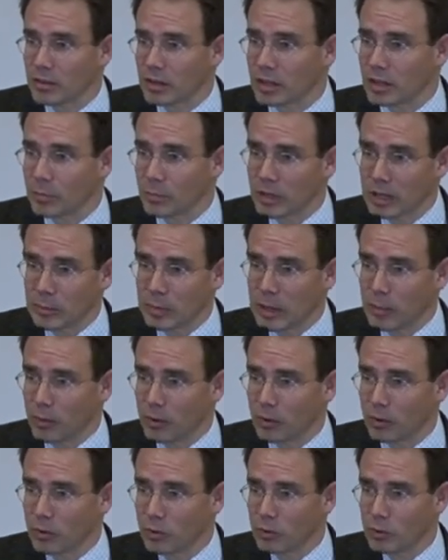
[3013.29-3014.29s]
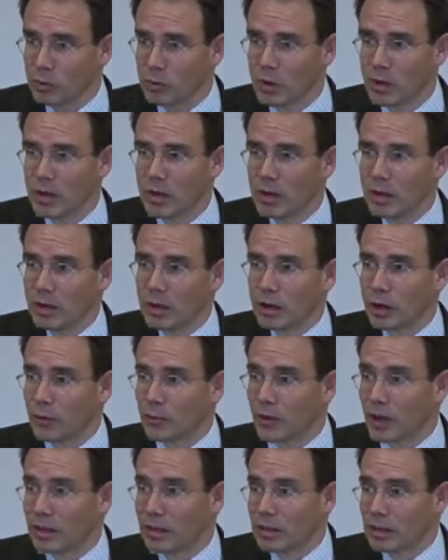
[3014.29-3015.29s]
Uh, many people who are
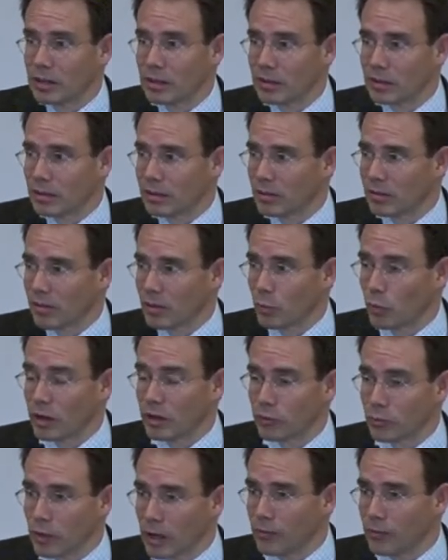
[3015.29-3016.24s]
finding, in some ways,